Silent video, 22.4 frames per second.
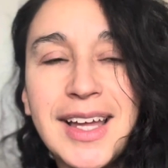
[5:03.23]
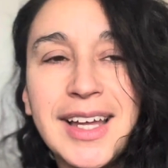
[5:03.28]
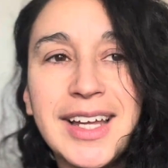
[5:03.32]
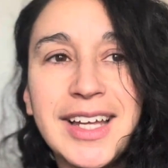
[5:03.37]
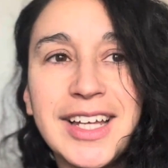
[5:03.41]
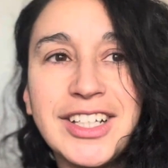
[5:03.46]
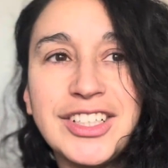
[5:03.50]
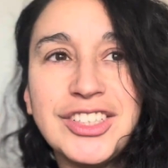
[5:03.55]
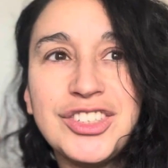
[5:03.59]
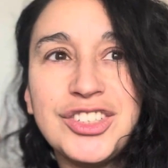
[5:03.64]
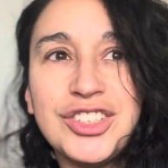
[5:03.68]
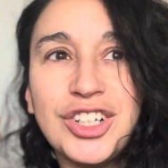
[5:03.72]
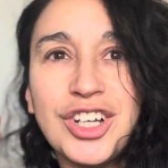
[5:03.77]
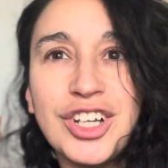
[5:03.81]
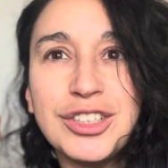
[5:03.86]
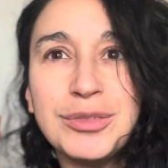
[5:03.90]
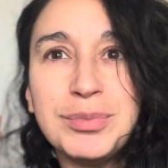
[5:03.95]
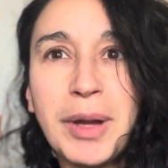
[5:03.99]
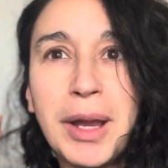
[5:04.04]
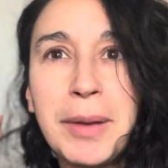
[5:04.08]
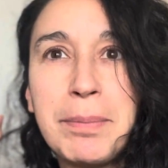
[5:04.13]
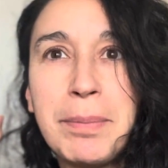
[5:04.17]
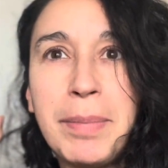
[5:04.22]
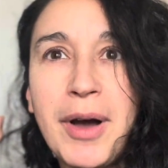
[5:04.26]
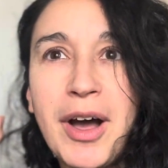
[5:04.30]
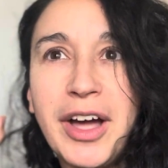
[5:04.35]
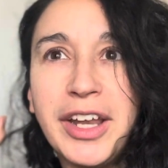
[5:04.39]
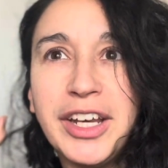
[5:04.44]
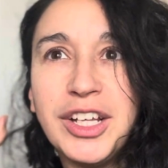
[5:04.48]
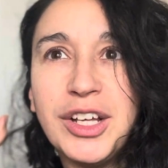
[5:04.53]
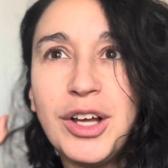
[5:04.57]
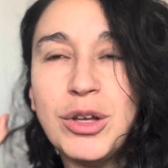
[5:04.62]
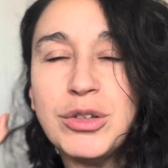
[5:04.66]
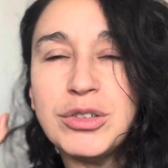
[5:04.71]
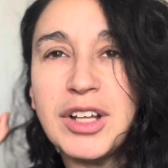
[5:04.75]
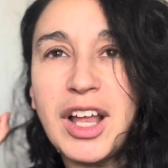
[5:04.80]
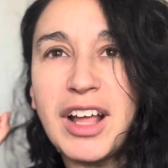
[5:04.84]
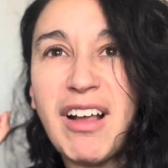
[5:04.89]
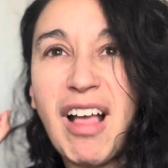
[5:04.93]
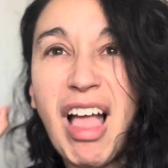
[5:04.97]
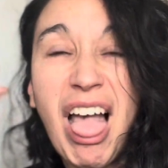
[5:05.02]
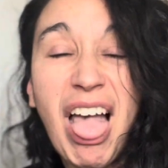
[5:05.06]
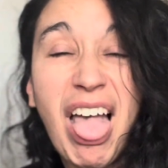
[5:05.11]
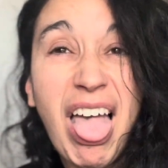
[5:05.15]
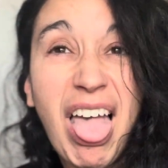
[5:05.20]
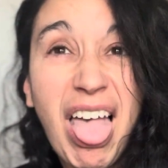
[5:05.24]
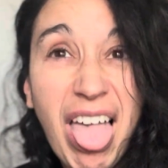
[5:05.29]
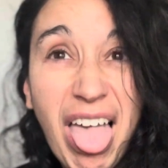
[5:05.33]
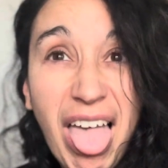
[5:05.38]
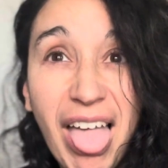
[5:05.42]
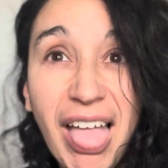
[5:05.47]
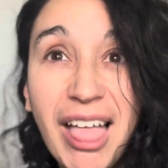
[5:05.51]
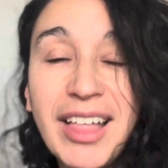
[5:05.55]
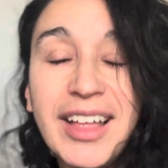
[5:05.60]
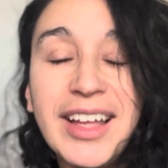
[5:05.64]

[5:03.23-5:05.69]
It's just my body goes like, ah.